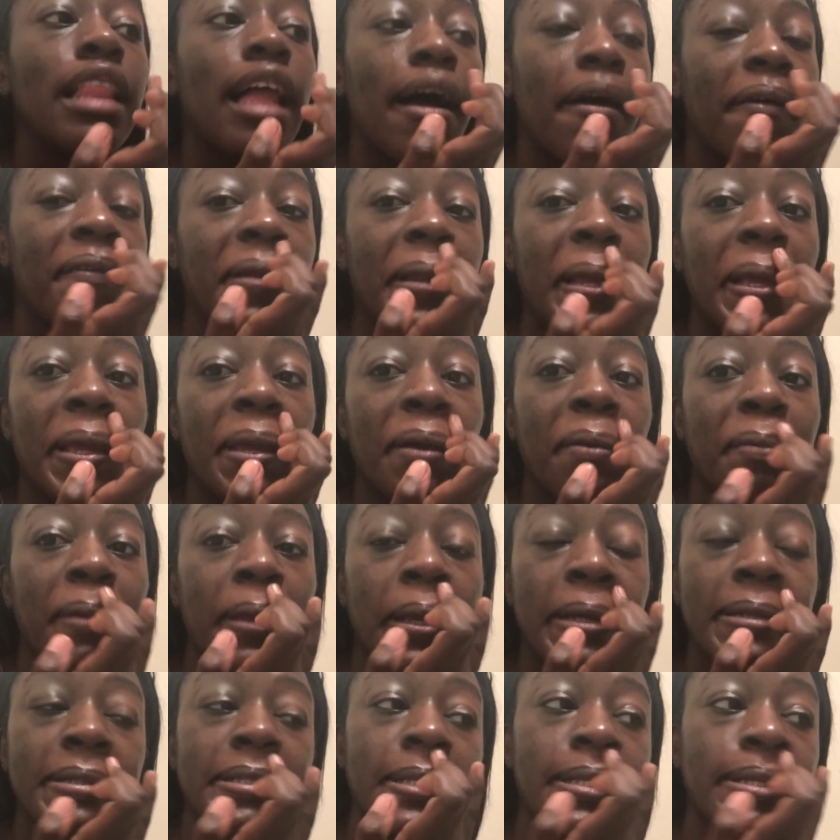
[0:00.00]
laughed at you,
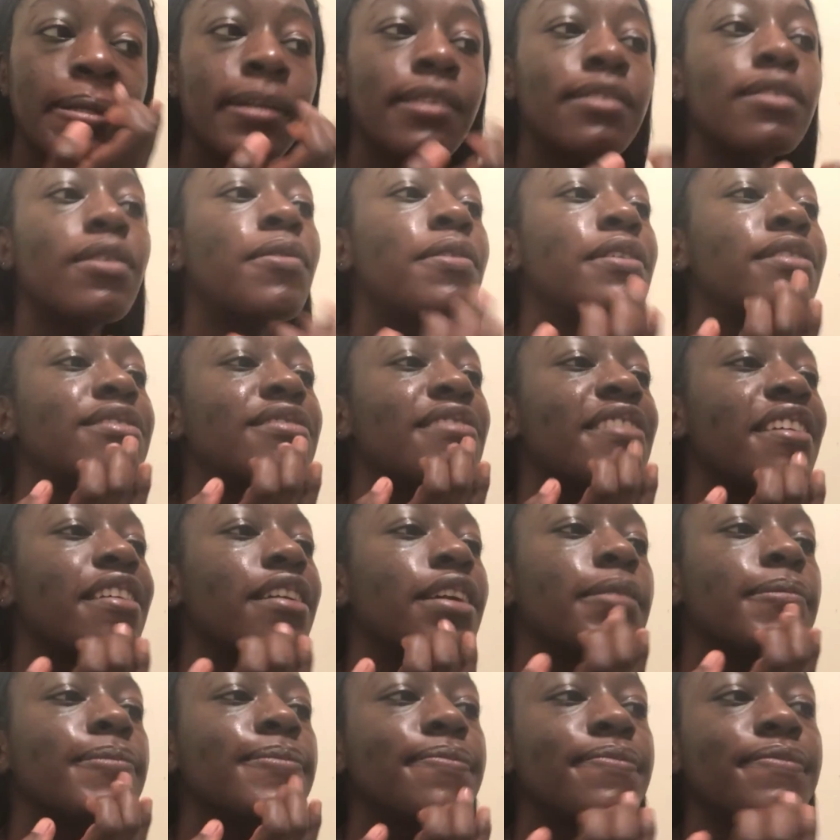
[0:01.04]
because this was always,
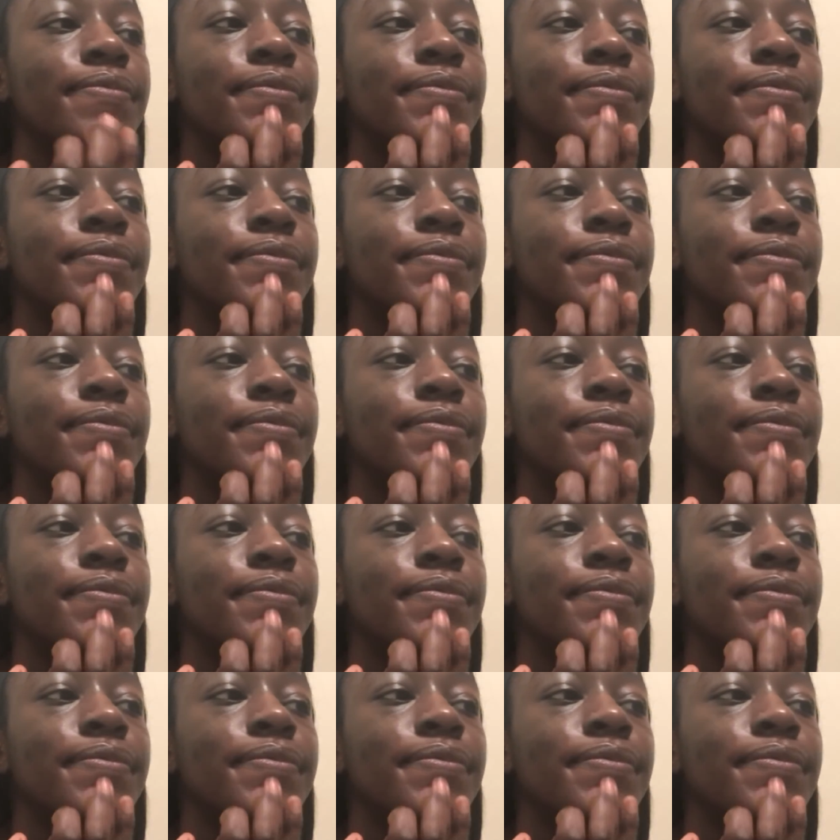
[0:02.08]
like,